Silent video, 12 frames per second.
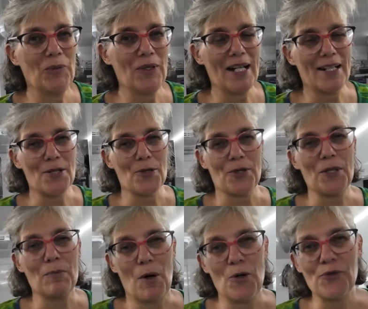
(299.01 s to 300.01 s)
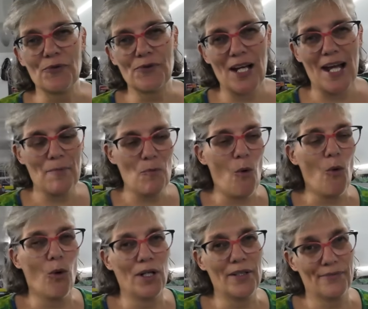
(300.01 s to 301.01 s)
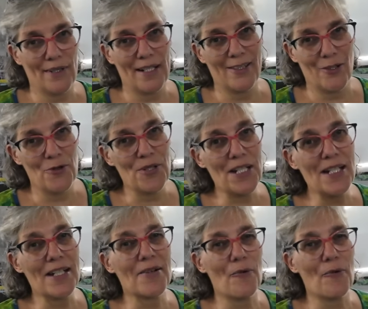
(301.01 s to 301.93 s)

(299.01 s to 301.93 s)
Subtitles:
like a certain amount of time, or if I know he is